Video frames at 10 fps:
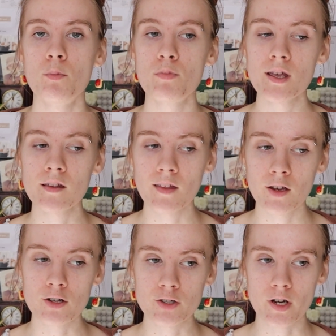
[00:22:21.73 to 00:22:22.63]
being that
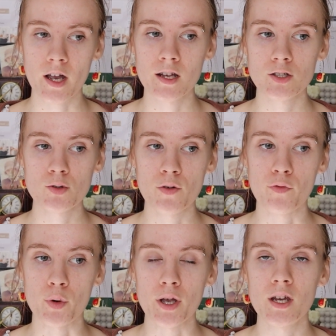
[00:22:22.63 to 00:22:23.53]
you're trying to
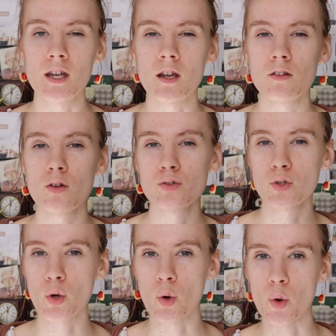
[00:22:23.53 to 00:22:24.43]
avoid eating those
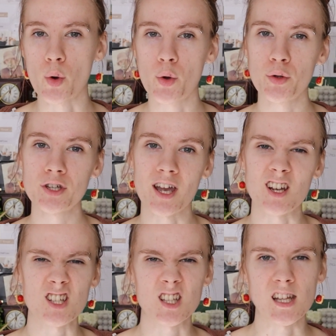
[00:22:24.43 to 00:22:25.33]
cold kind
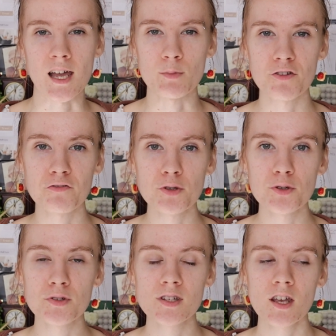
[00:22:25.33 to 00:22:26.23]
of slimy
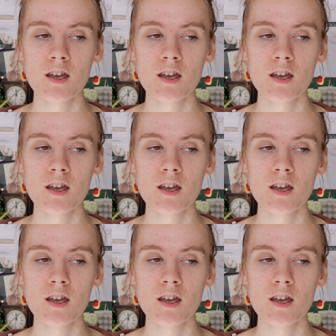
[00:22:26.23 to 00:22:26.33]
foods.